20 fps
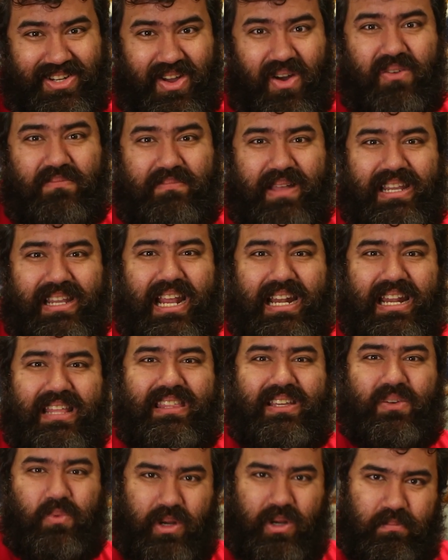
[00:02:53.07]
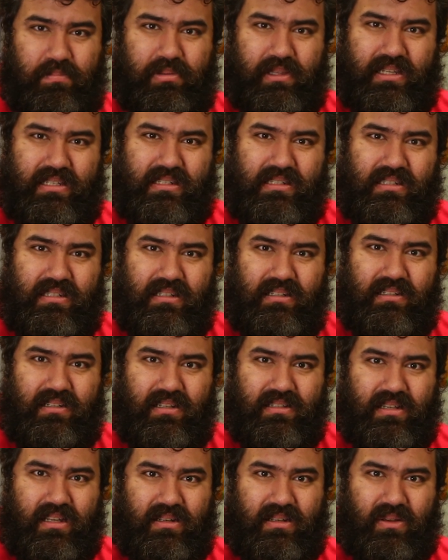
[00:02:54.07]
Don't make anything weird, please,
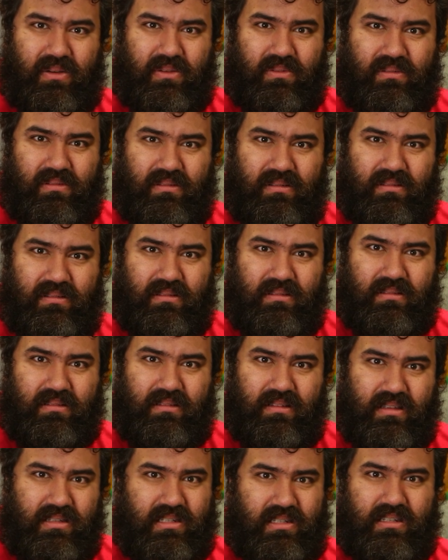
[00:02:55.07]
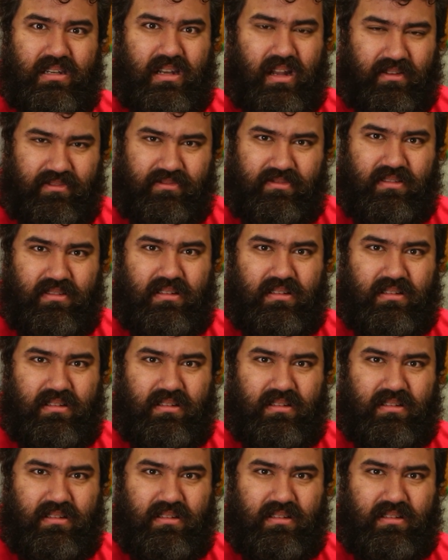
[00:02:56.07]
Nintendo. This is enough.